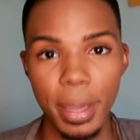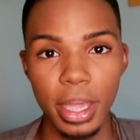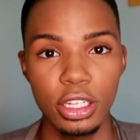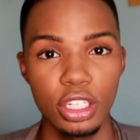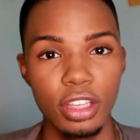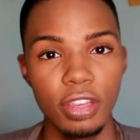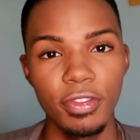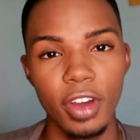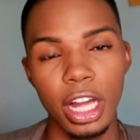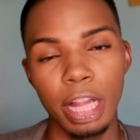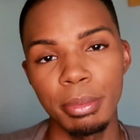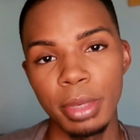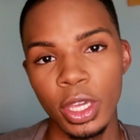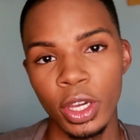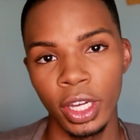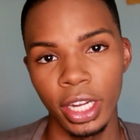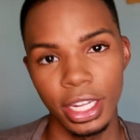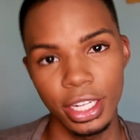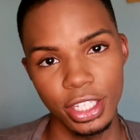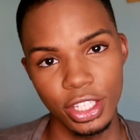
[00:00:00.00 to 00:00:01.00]
Make sure you follow me
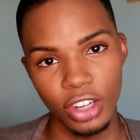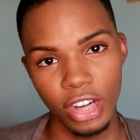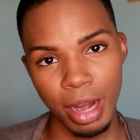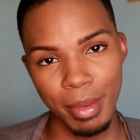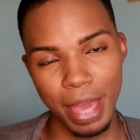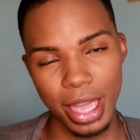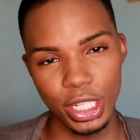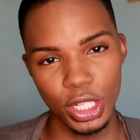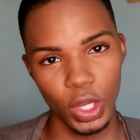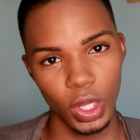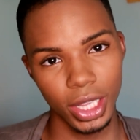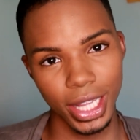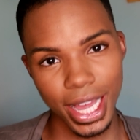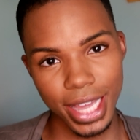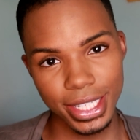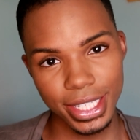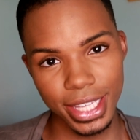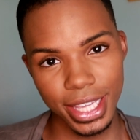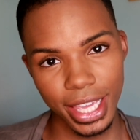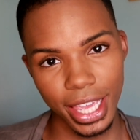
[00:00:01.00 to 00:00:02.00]
on Instagram at
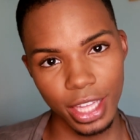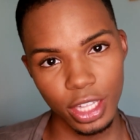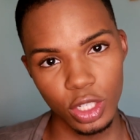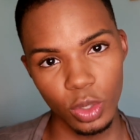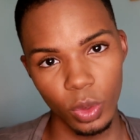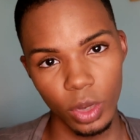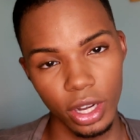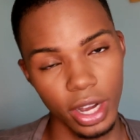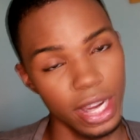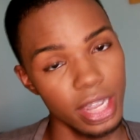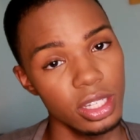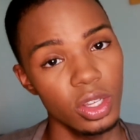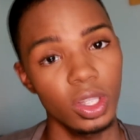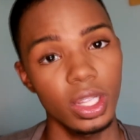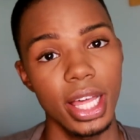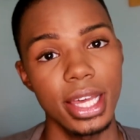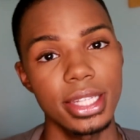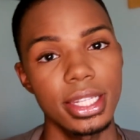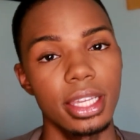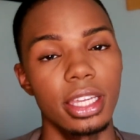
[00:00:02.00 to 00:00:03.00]
ToneClassic and Twitter at
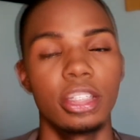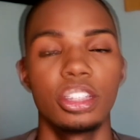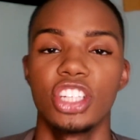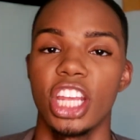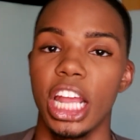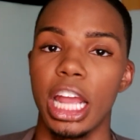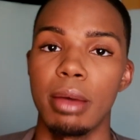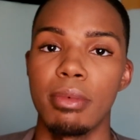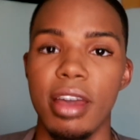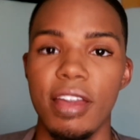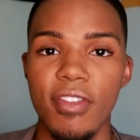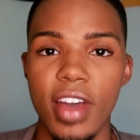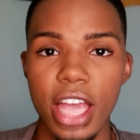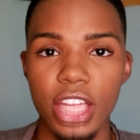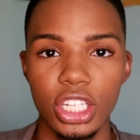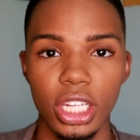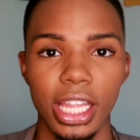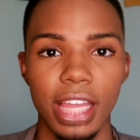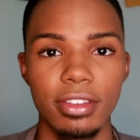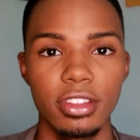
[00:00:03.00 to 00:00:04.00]
ToneClassic, and check out my
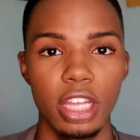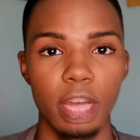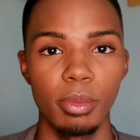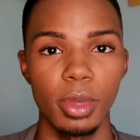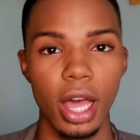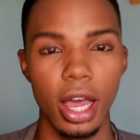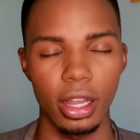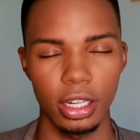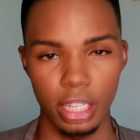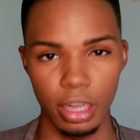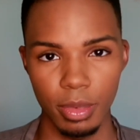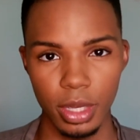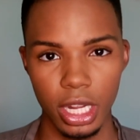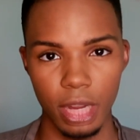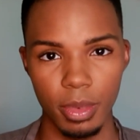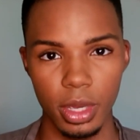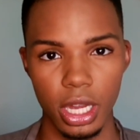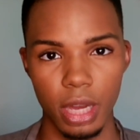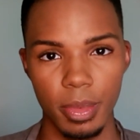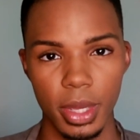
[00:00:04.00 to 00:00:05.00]
fashion lifestyle blog,
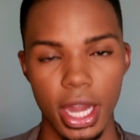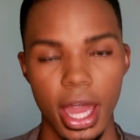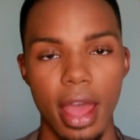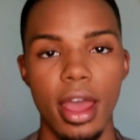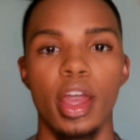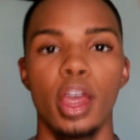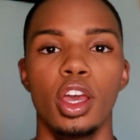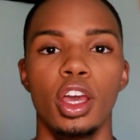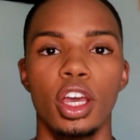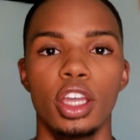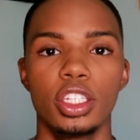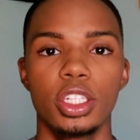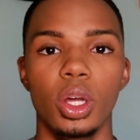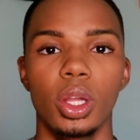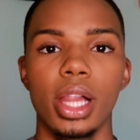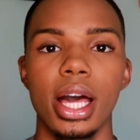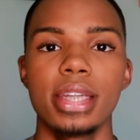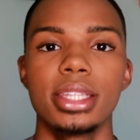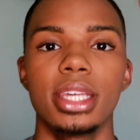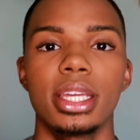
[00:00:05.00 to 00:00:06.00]

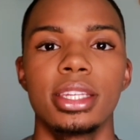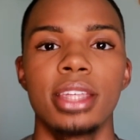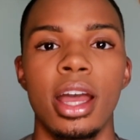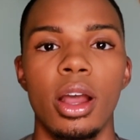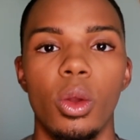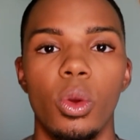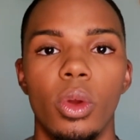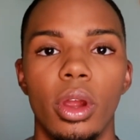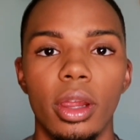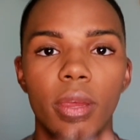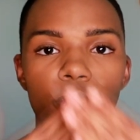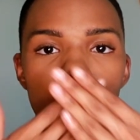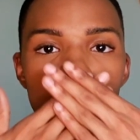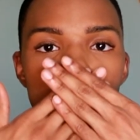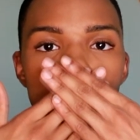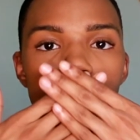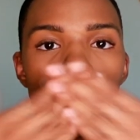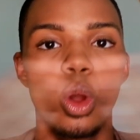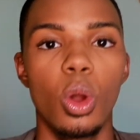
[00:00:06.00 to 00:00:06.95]
www.toneclassic.org.